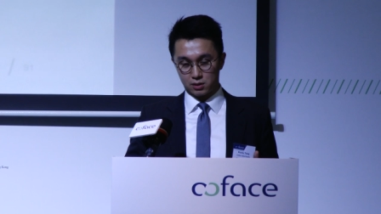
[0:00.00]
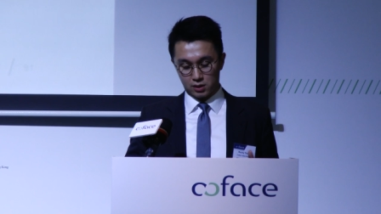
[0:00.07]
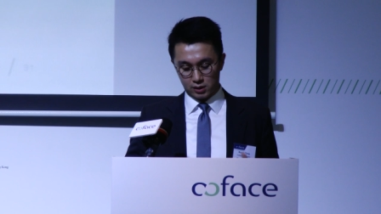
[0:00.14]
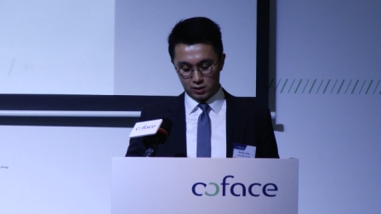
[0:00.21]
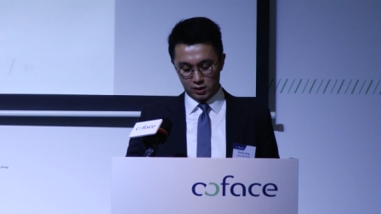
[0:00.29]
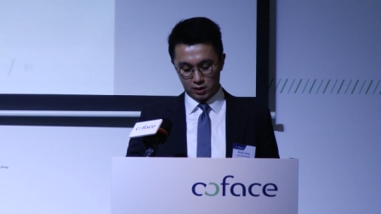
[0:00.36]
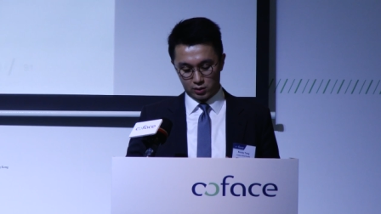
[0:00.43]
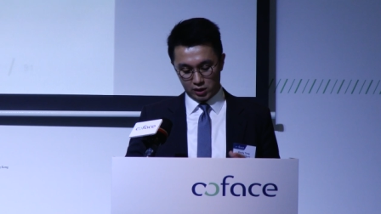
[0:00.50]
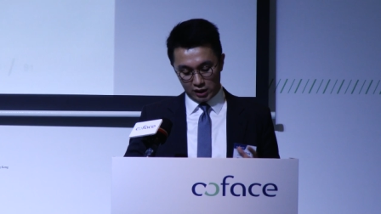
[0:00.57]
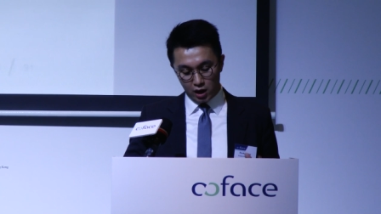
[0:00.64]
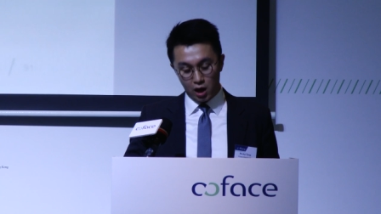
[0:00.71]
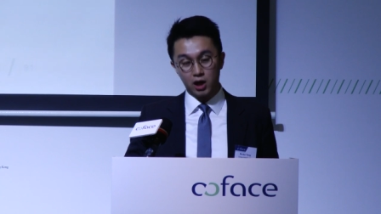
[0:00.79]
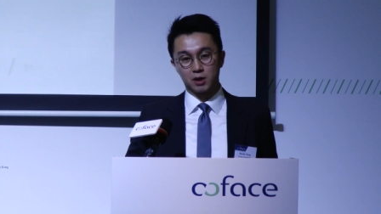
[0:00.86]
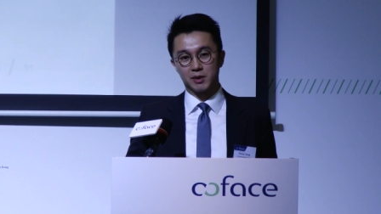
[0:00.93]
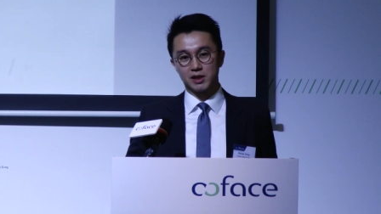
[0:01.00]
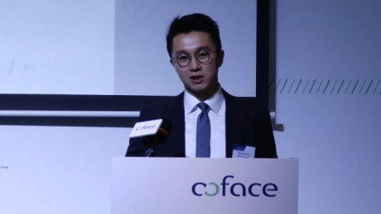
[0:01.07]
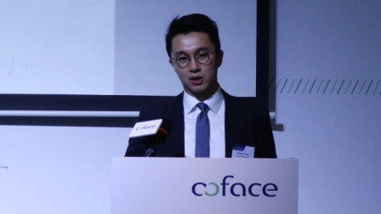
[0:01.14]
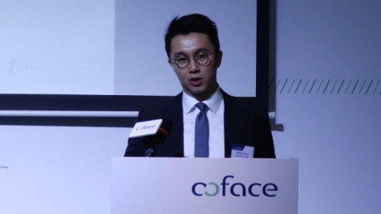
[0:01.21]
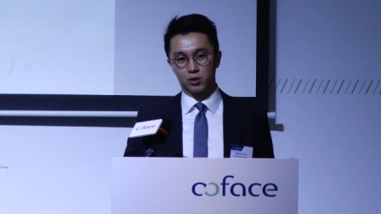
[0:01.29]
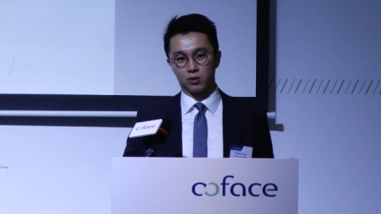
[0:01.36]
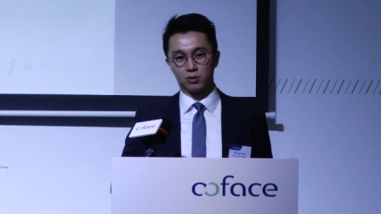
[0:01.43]
the, the economy's
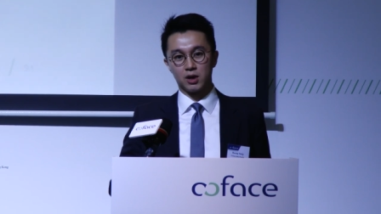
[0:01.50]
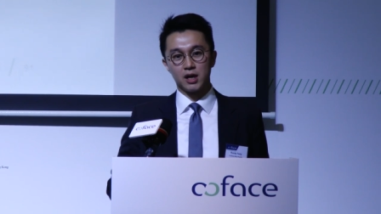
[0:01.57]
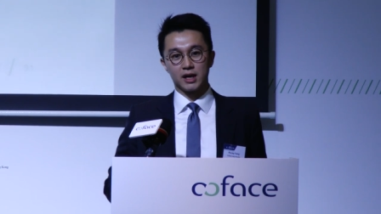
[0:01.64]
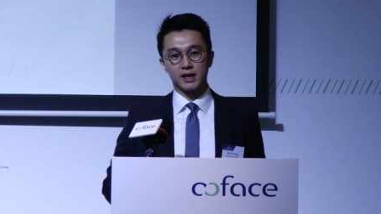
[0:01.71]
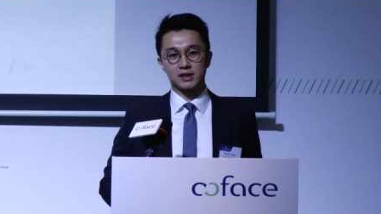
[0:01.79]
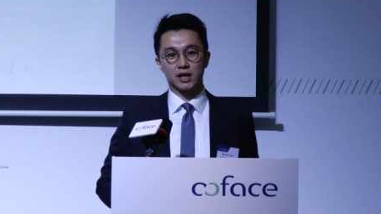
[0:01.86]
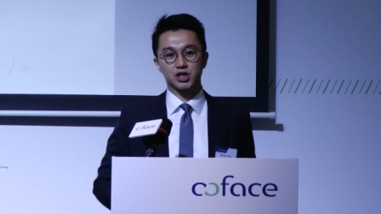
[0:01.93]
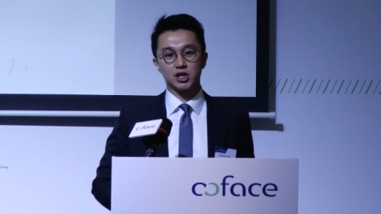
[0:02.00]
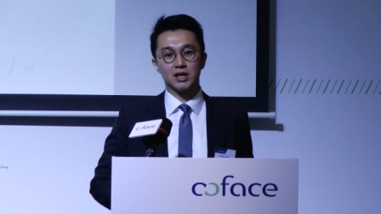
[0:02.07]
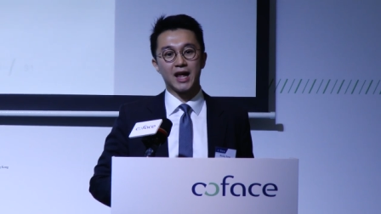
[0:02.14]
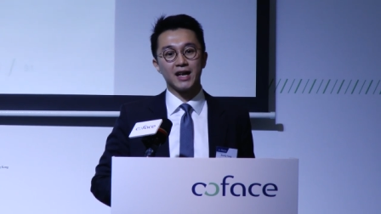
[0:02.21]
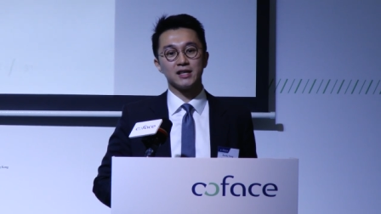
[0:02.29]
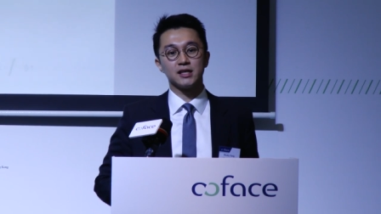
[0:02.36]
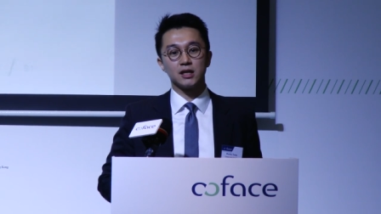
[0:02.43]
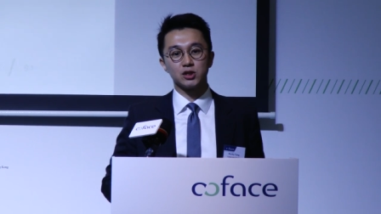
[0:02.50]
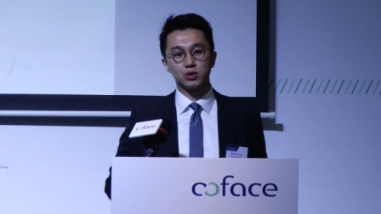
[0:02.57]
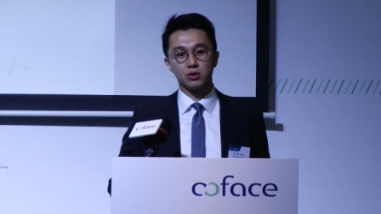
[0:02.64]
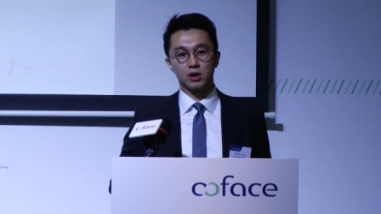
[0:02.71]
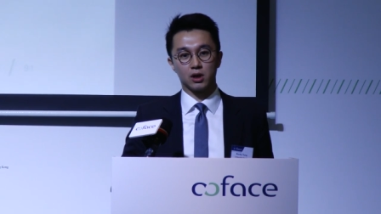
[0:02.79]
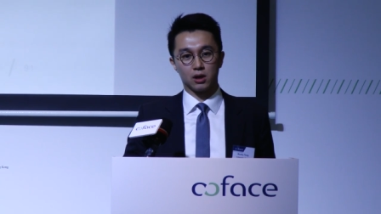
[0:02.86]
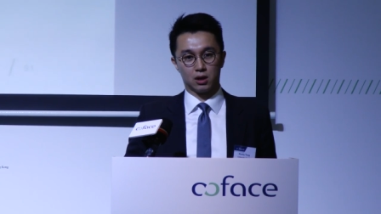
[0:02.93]
loan is actually landing
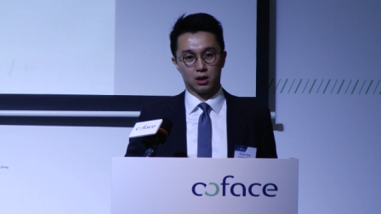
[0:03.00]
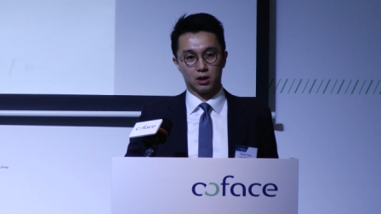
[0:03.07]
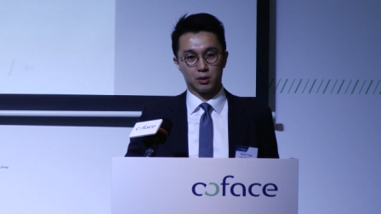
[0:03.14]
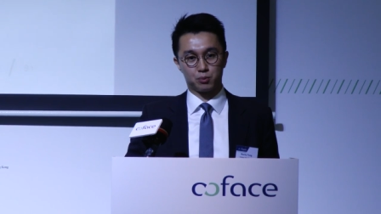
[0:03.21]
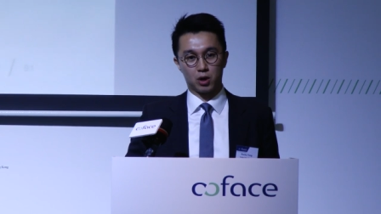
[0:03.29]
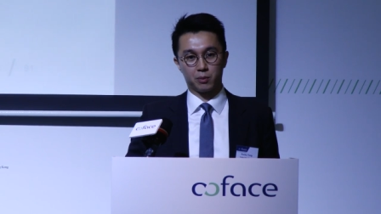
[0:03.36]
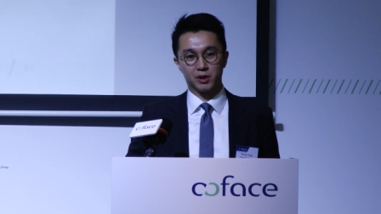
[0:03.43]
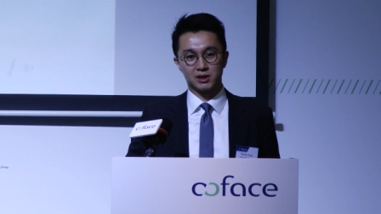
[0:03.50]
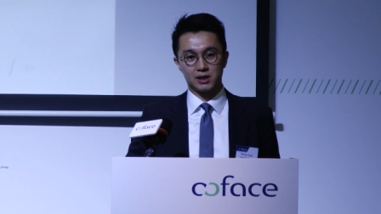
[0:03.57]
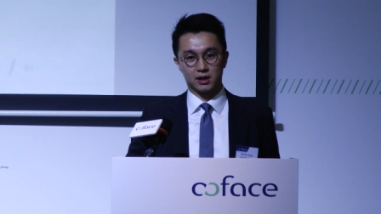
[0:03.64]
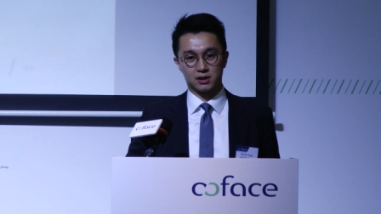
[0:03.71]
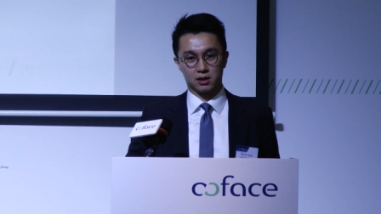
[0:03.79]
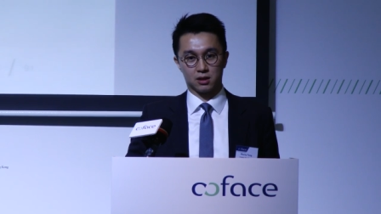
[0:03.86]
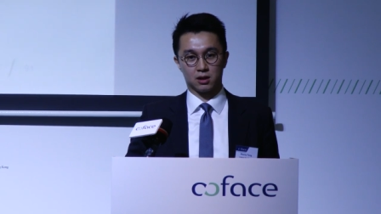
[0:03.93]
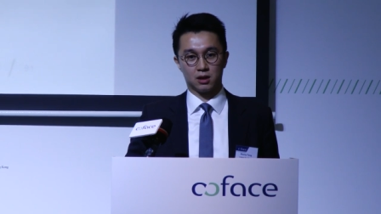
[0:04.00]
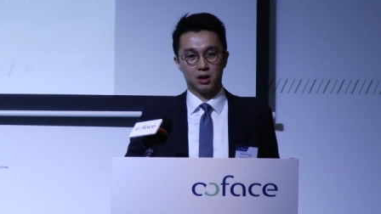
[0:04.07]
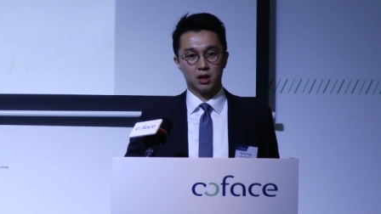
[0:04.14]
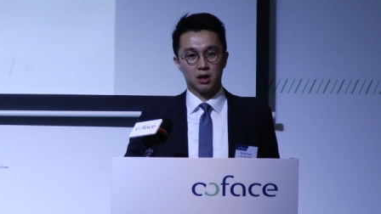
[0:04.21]
to the uh, property sector,